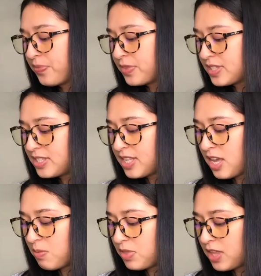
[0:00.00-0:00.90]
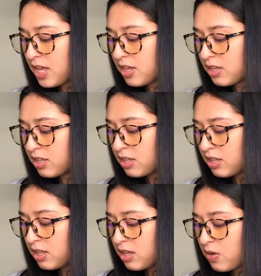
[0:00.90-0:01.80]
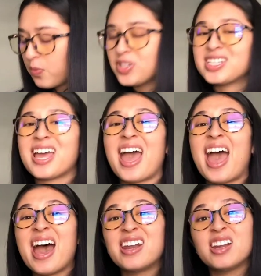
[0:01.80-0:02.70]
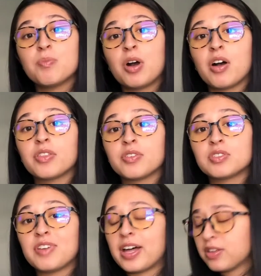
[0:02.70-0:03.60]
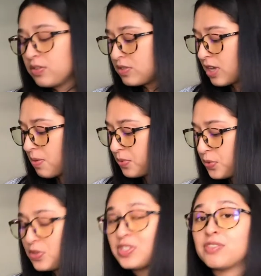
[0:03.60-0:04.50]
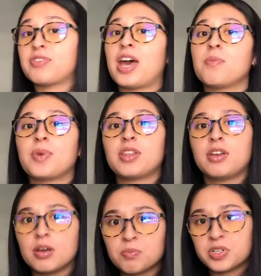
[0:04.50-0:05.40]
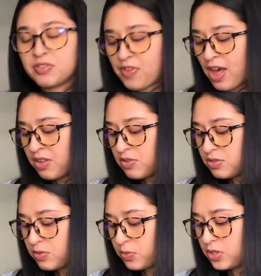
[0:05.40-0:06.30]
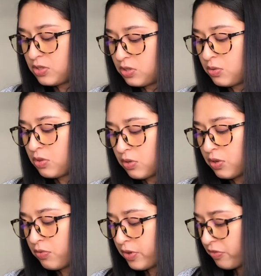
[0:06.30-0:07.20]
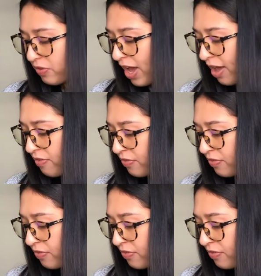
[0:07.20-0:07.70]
Same thing. Once I added up all those values, I'm going to divide by the number of values. 1, 2, 3, 4, 5.